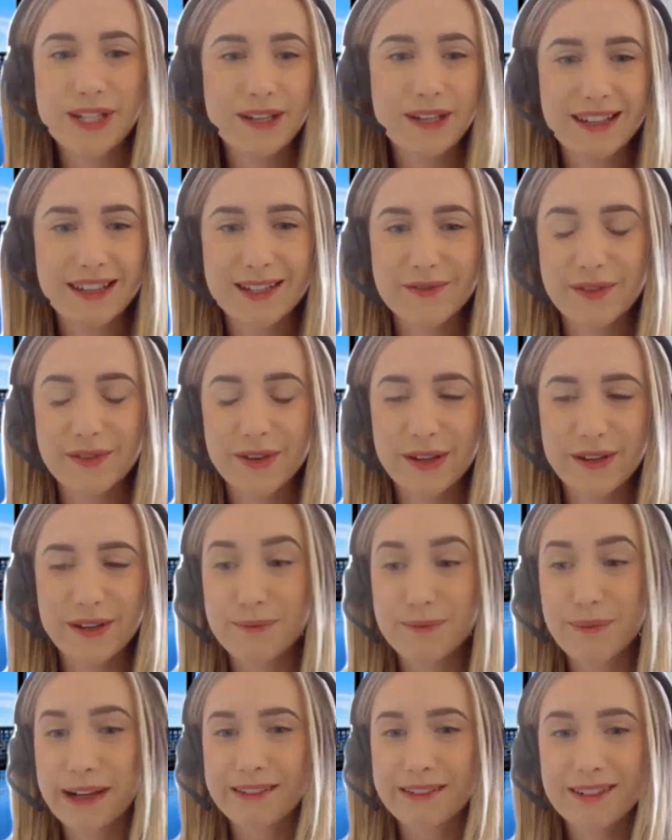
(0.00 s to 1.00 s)
We do this for
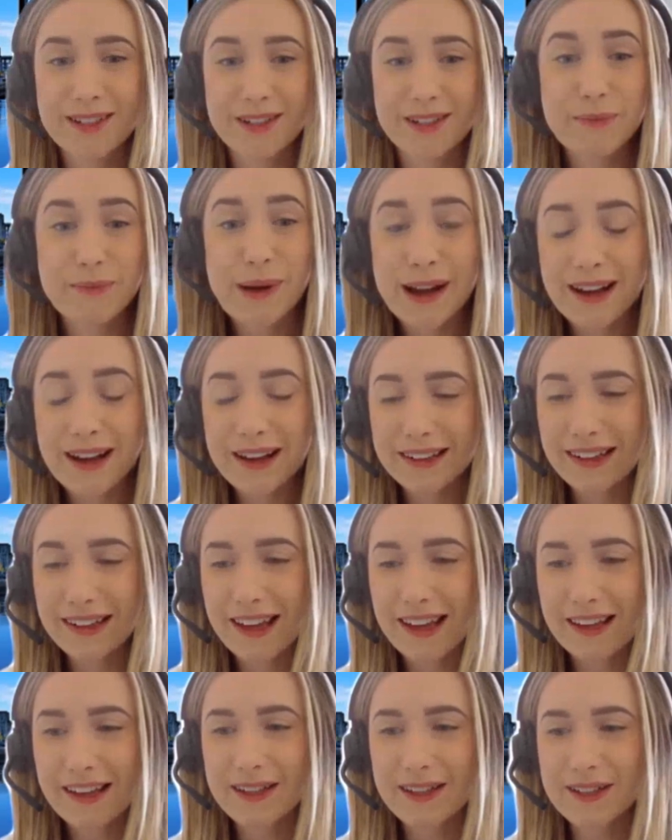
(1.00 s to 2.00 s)
Microsoft
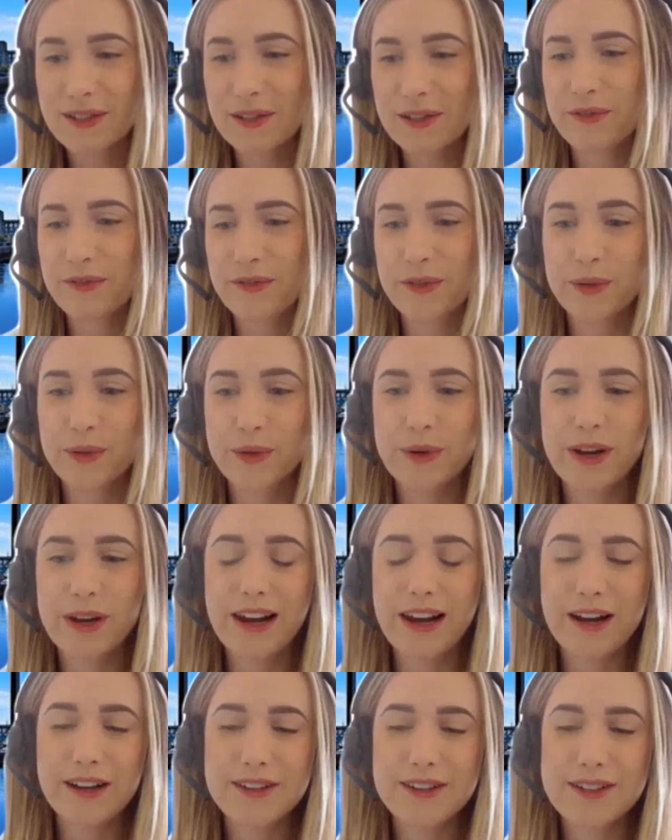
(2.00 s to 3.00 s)
partners, for
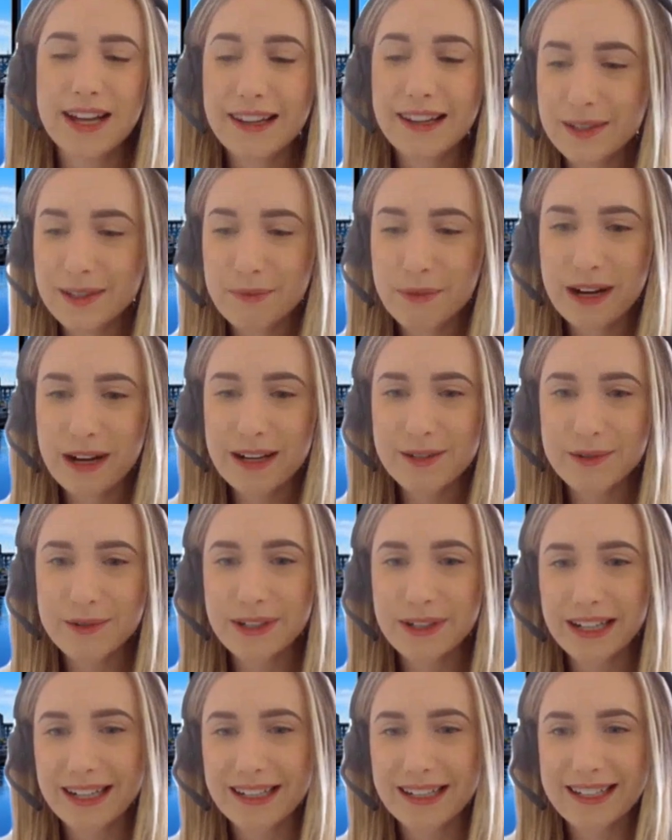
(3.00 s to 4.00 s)
large enterprise
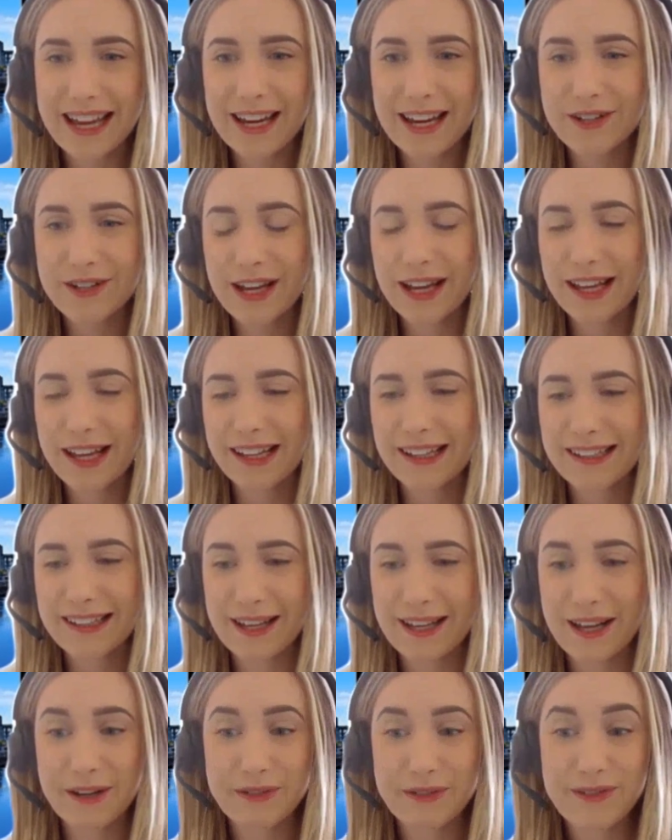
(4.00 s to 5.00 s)

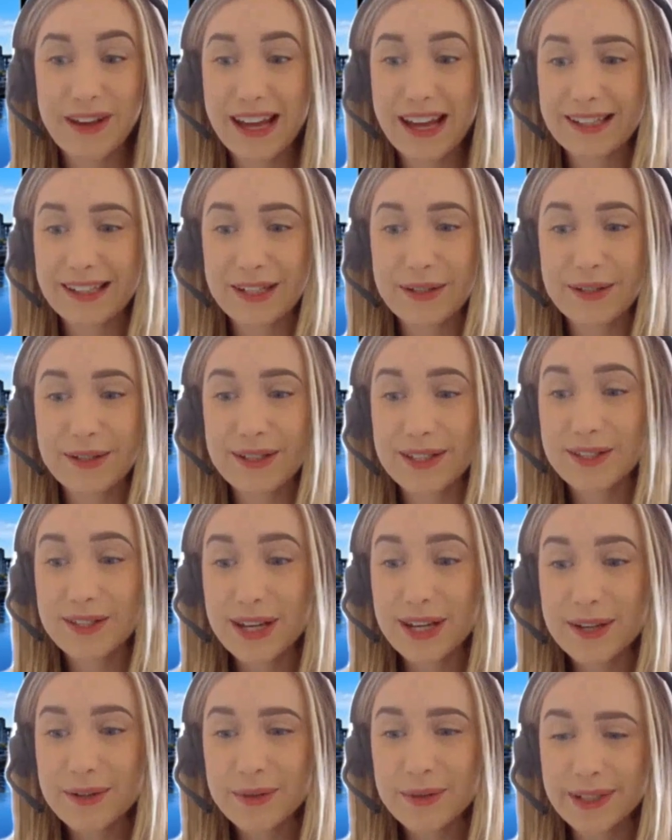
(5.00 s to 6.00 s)
organizations, and for end users
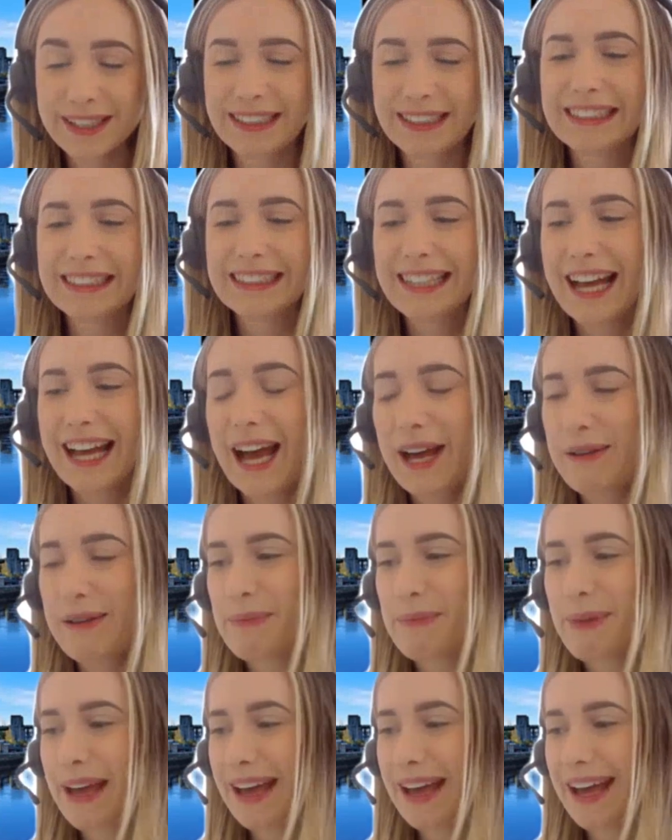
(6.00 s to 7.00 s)
too.
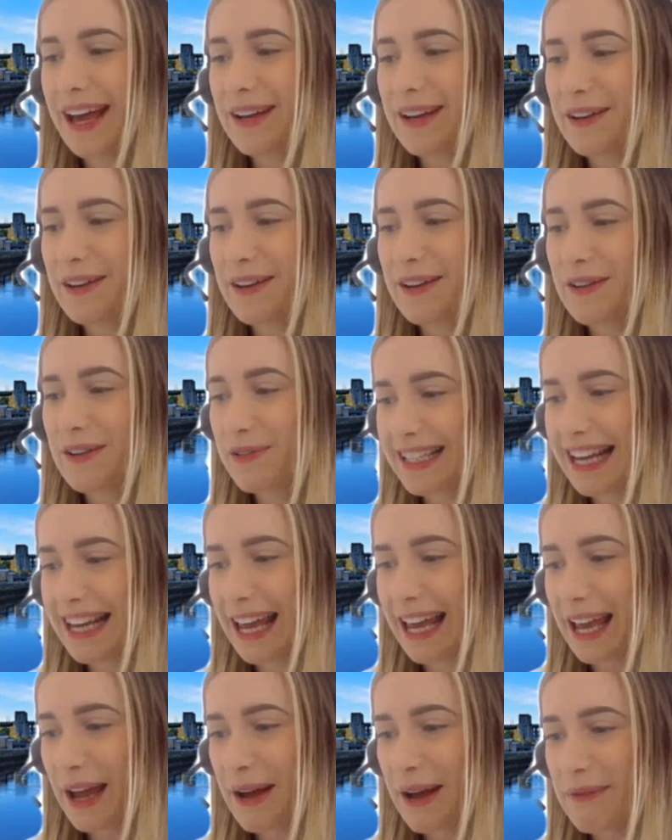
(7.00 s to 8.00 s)
And
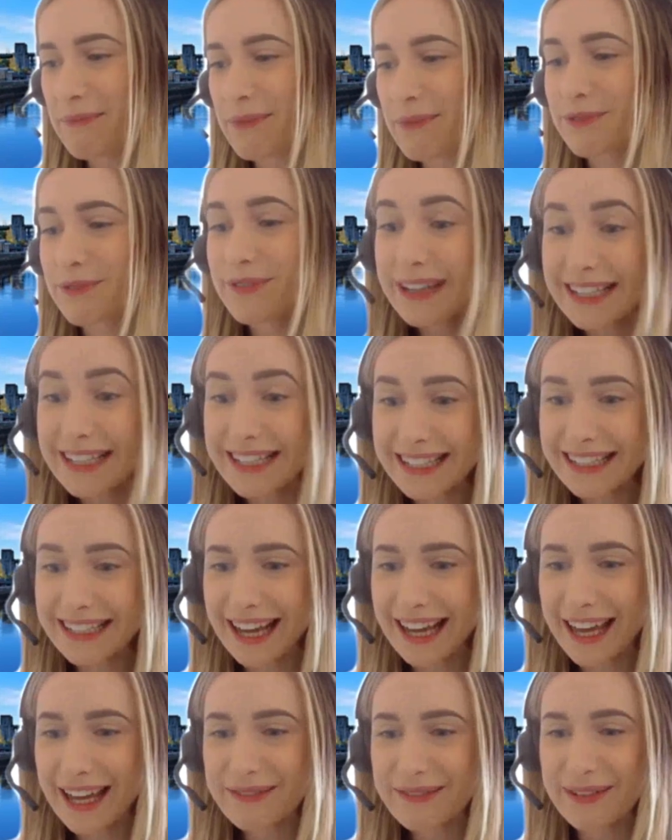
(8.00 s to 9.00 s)
obviously, more
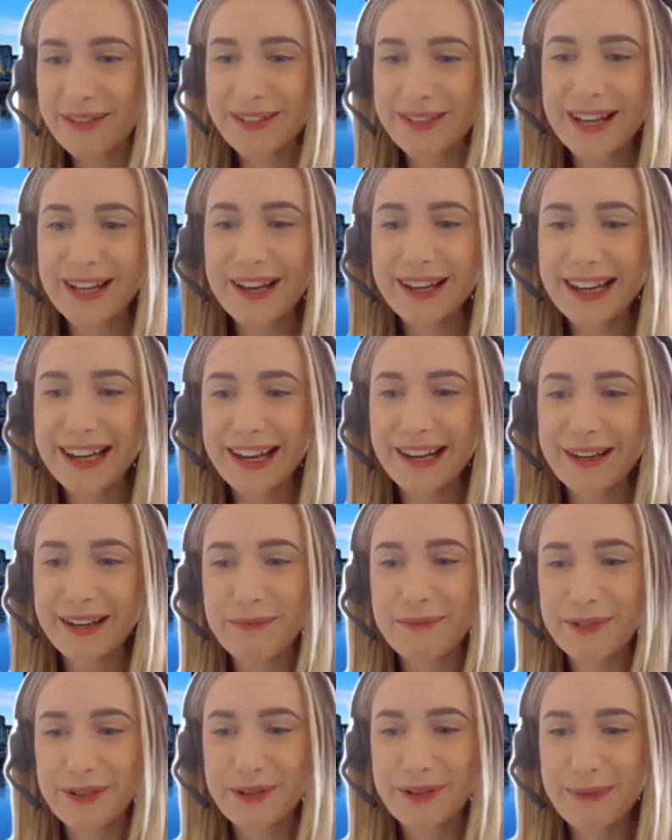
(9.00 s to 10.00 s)
recently, we've started
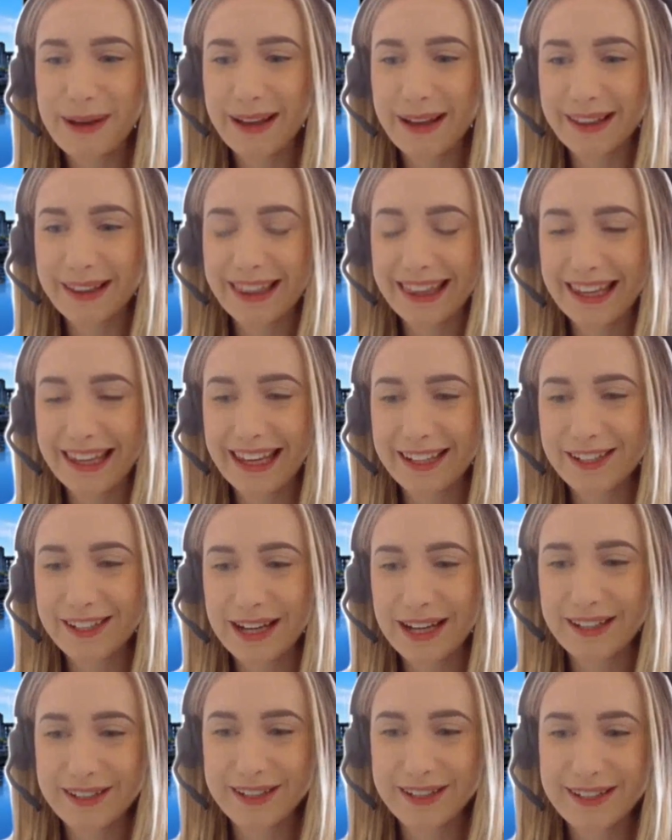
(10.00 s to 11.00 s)
learning more about the
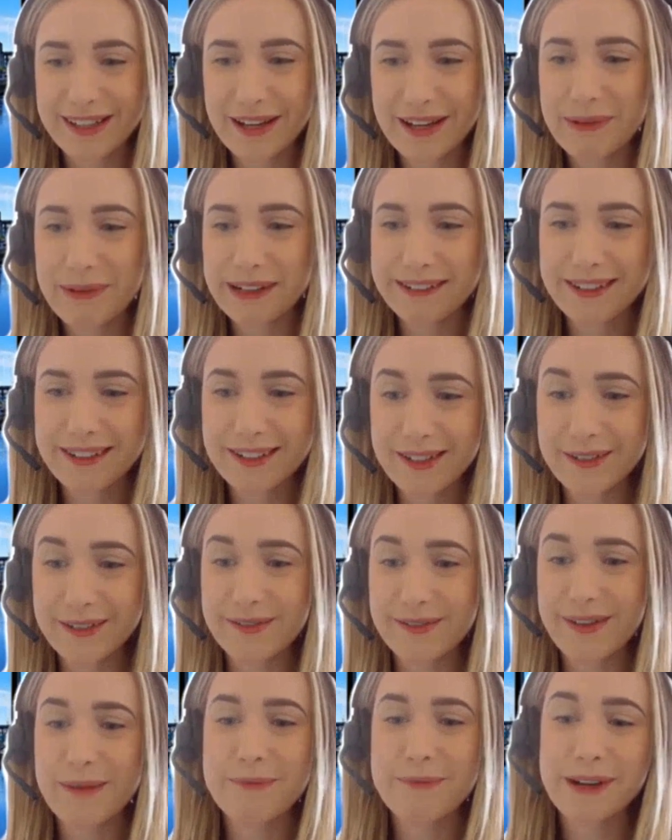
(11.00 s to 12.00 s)
changes that
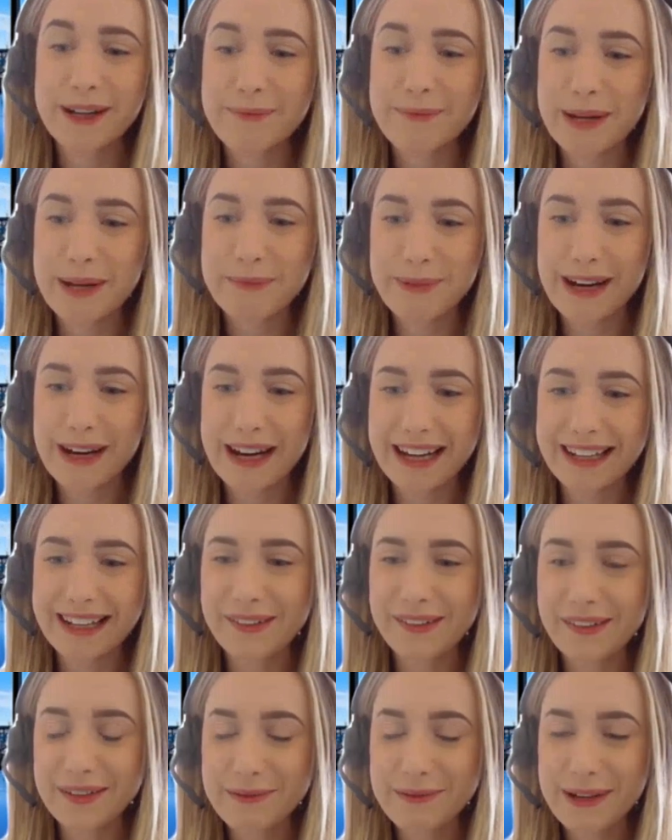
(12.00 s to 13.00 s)
Microsoft Fabric might
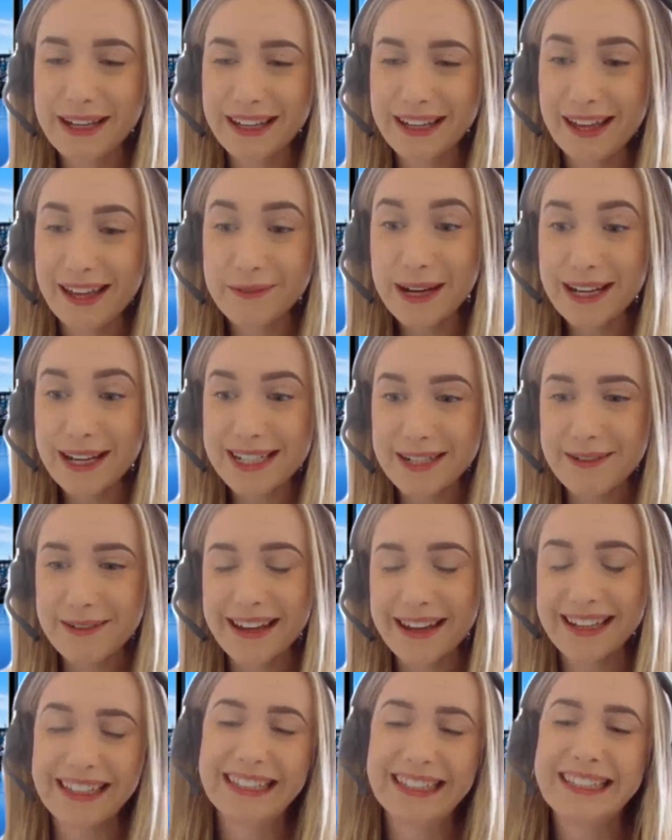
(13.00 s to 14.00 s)
bring on the work that we're
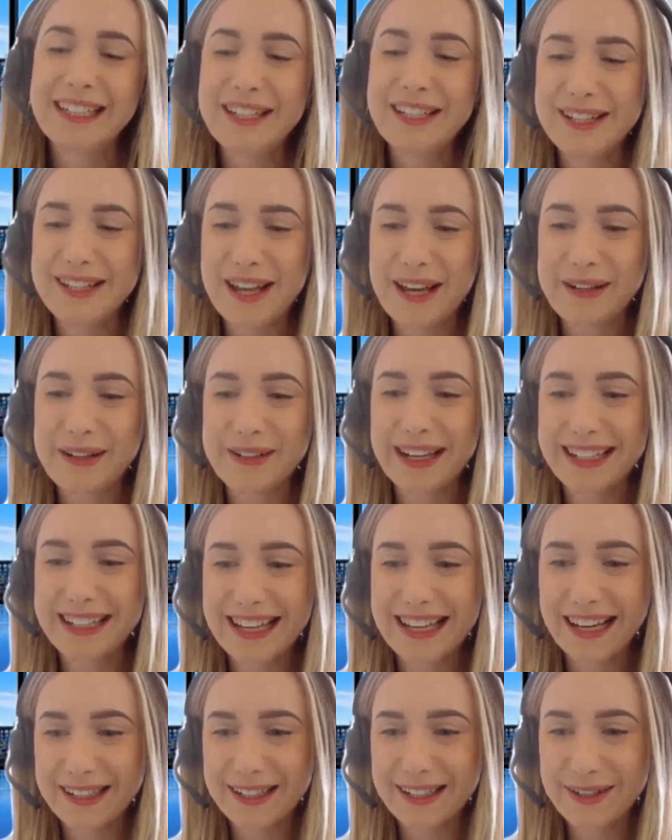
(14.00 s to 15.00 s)
doing. So
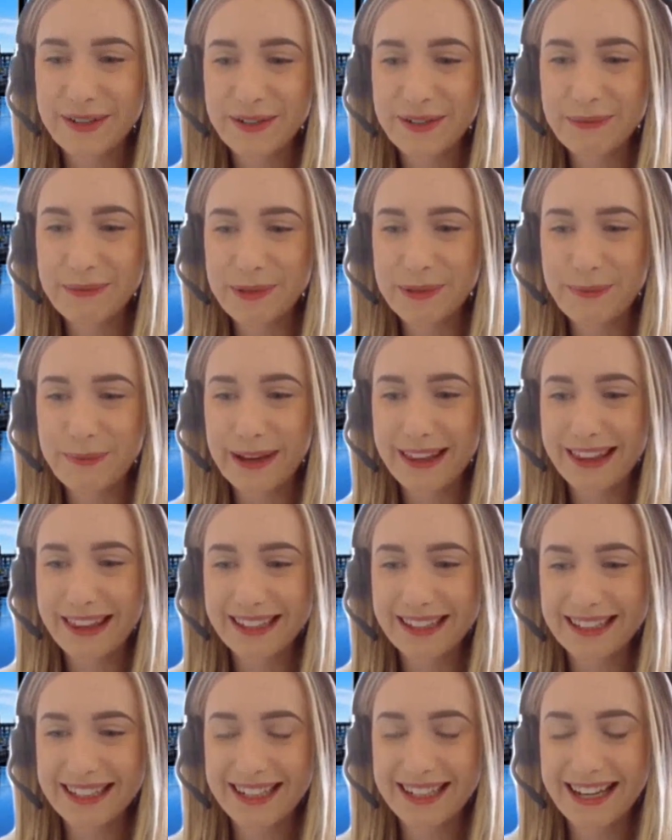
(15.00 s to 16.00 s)
excited to talk more about
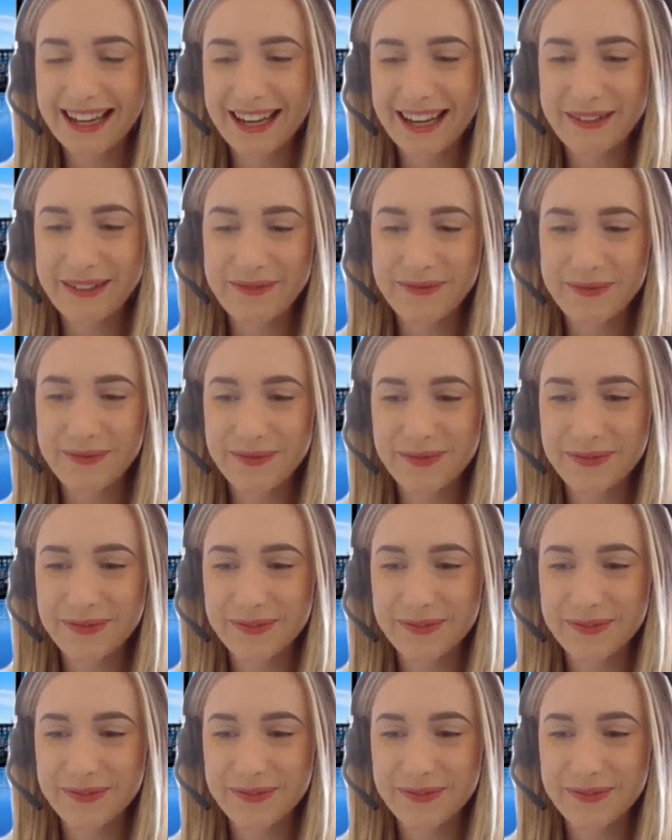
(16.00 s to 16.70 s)
that today.